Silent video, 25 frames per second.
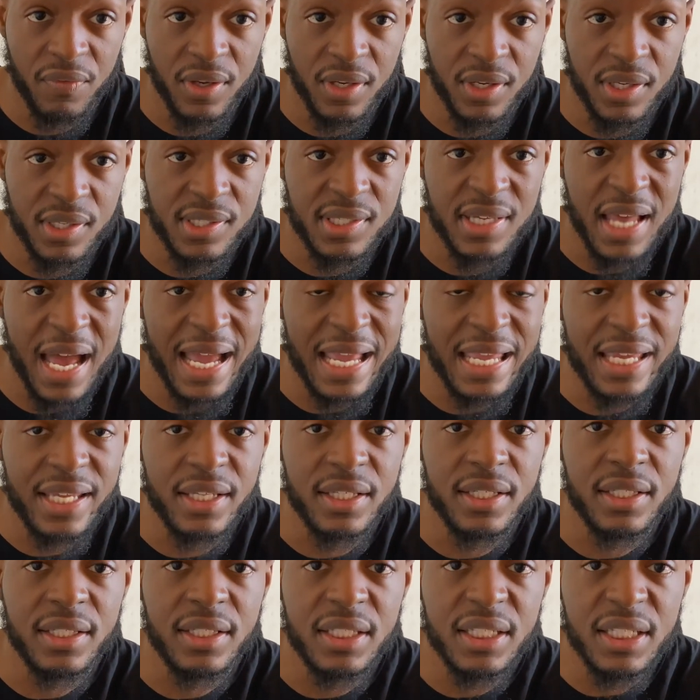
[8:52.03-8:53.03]
It is not
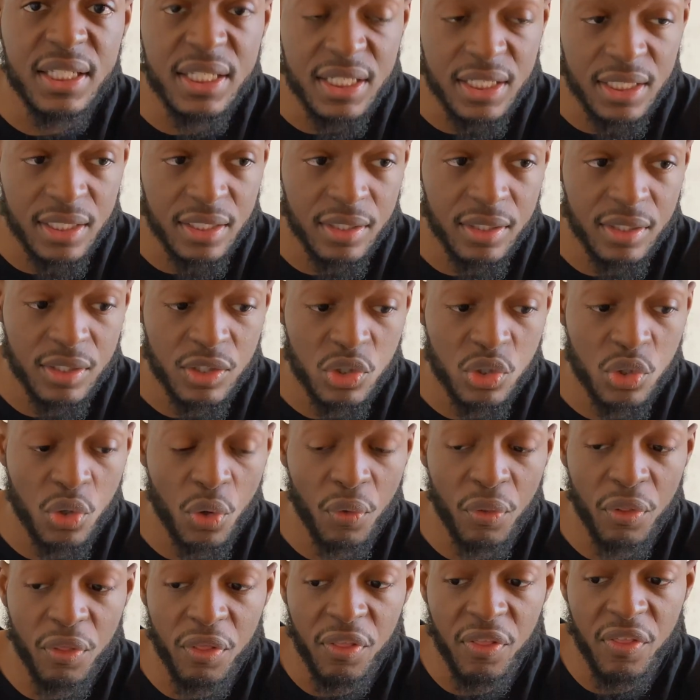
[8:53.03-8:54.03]
in need.
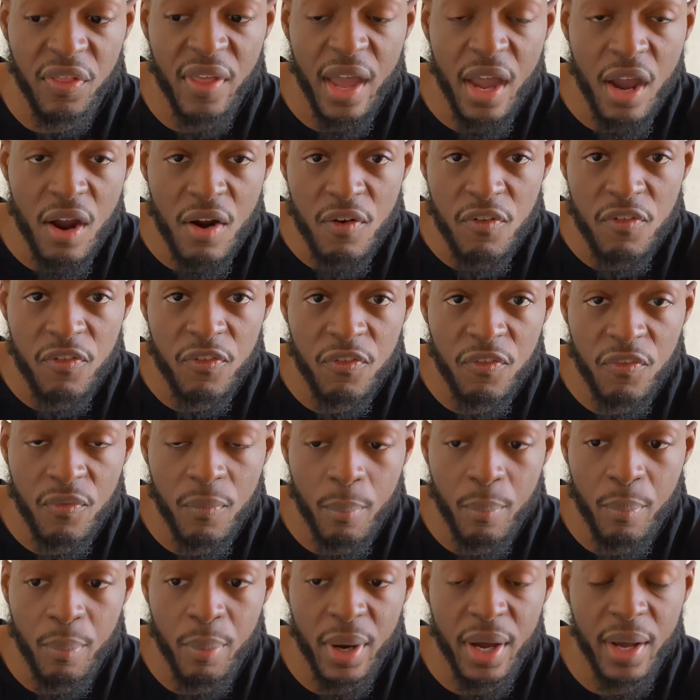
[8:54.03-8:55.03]
So
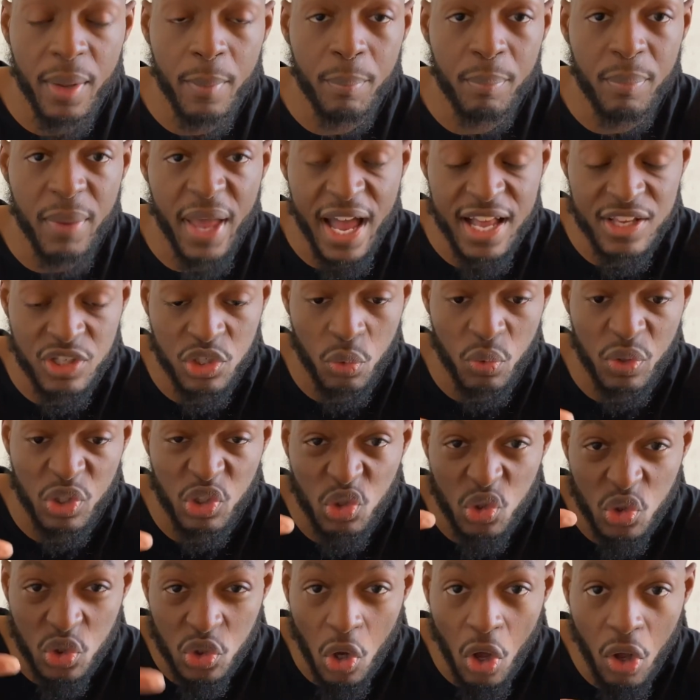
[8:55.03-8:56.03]
but as a
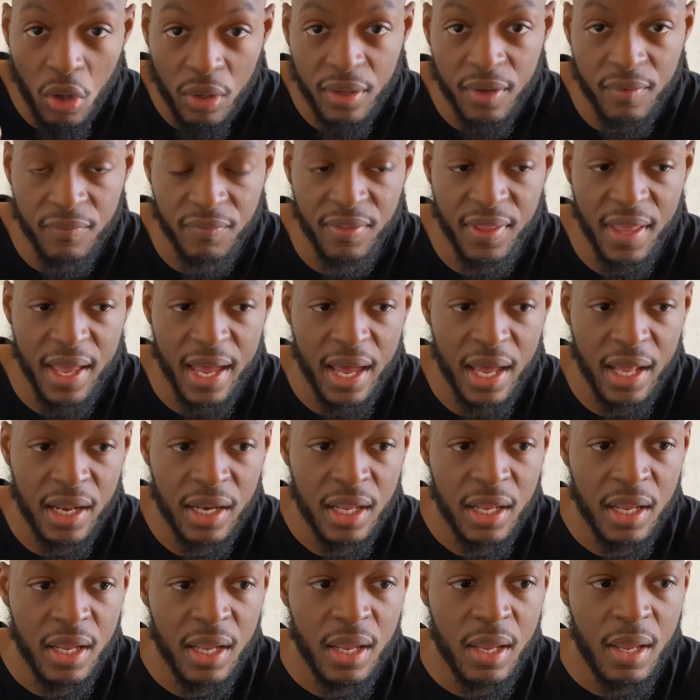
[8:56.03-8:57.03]
result of that,
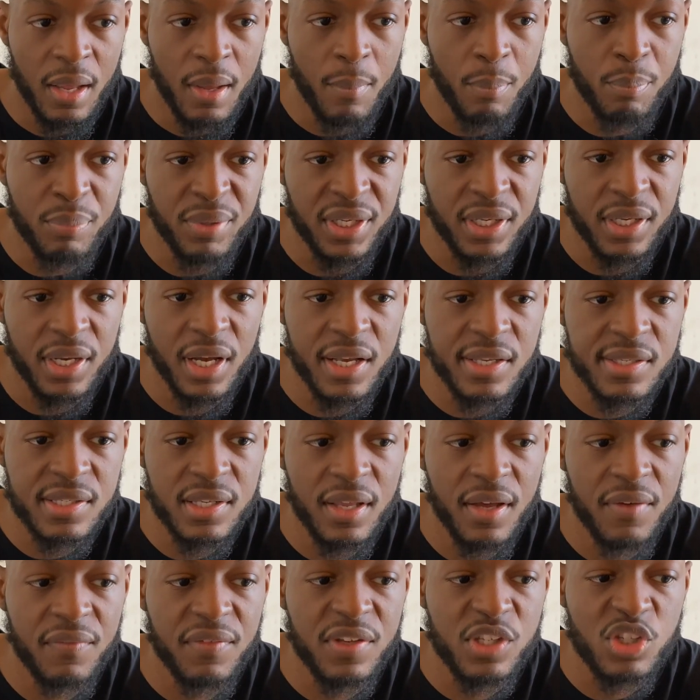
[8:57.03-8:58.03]
because
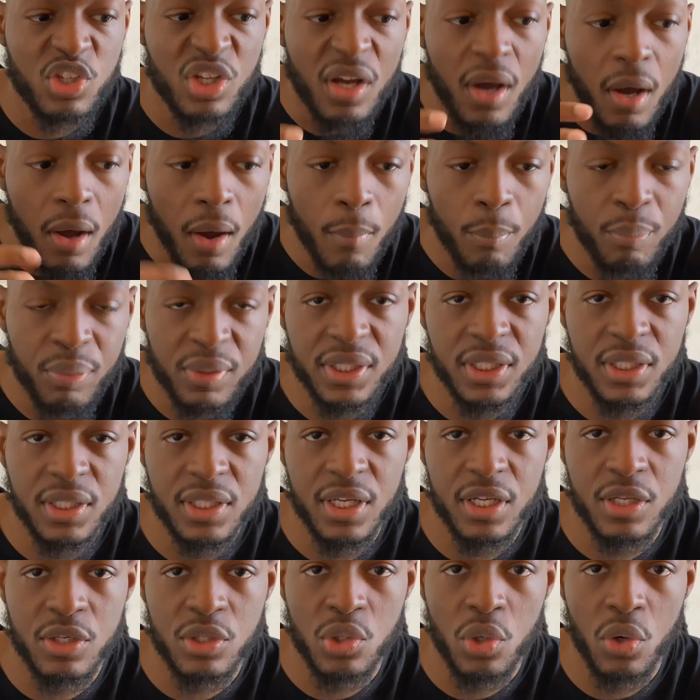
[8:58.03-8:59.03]
love is
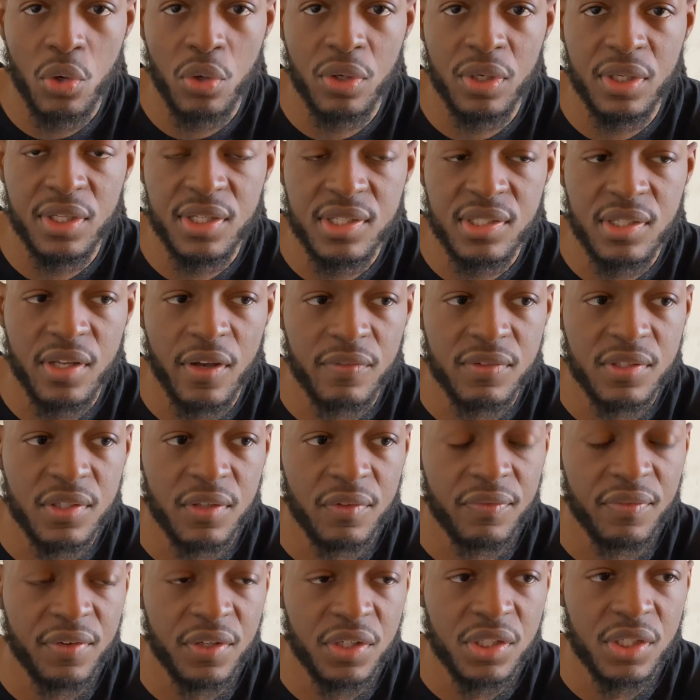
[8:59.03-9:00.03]
completely and totally
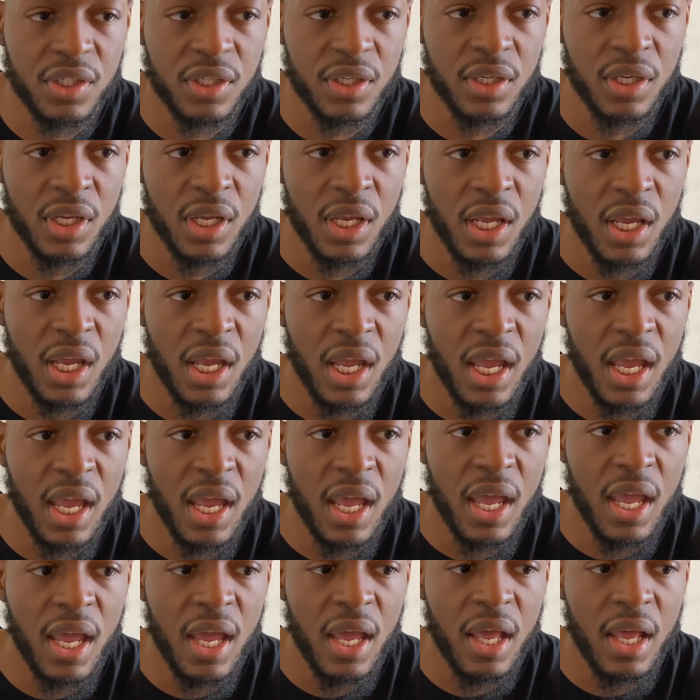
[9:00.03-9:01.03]
self-sufficient,
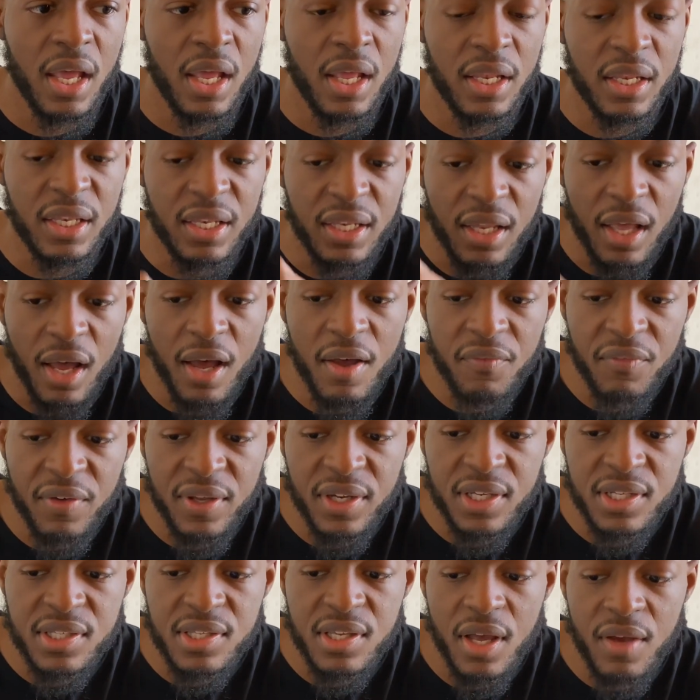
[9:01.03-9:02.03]
love in
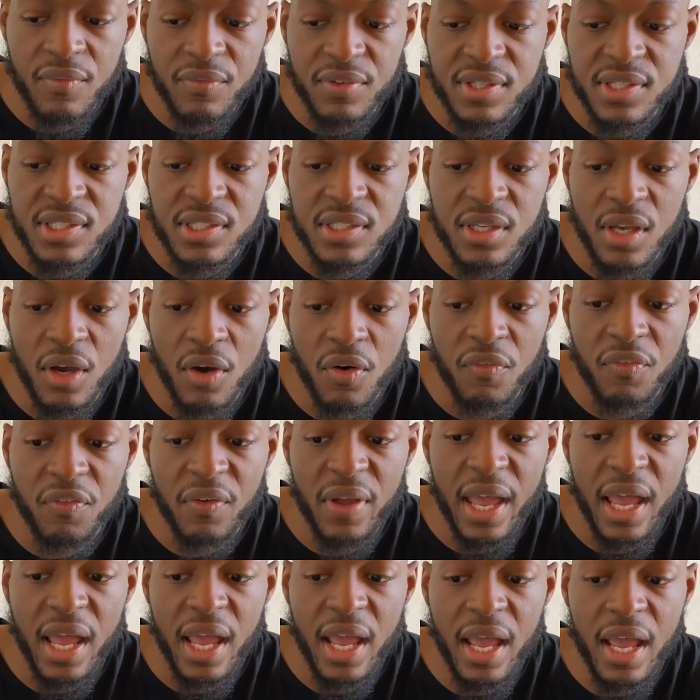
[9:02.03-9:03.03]
and of itself
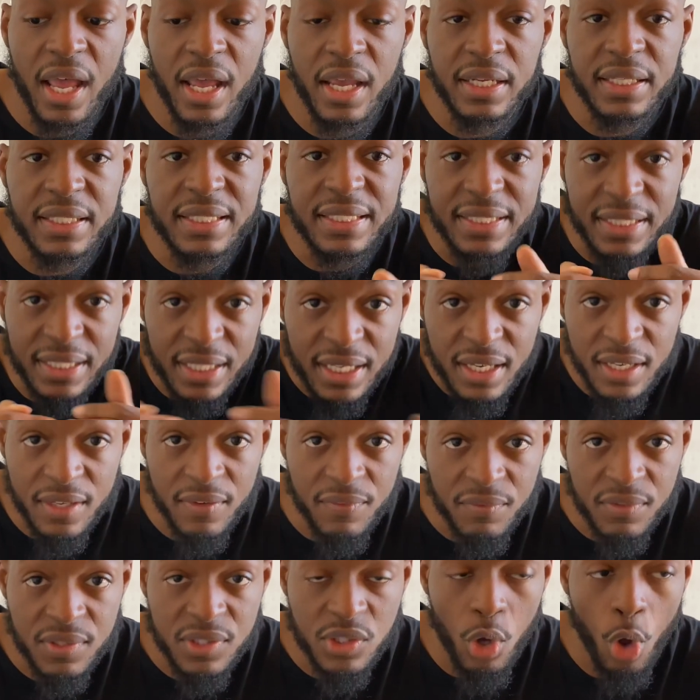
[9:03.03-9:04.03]

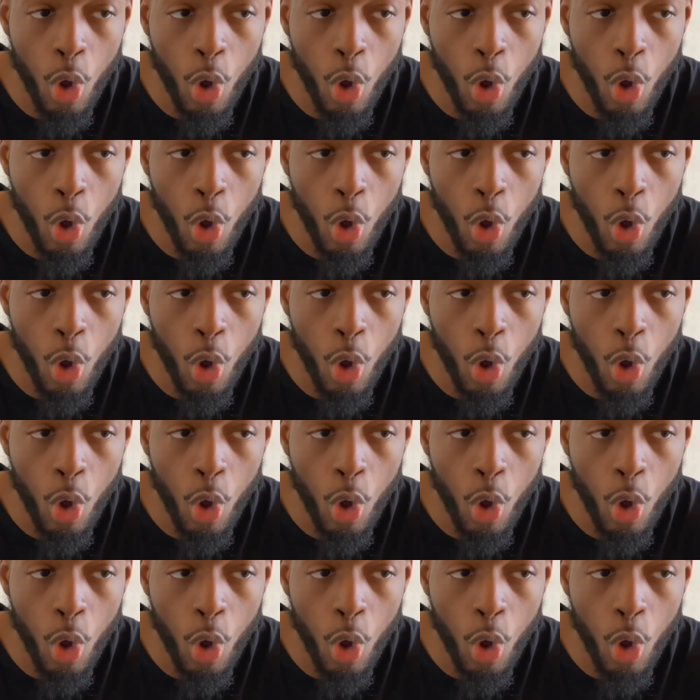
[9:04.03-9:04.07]
gives.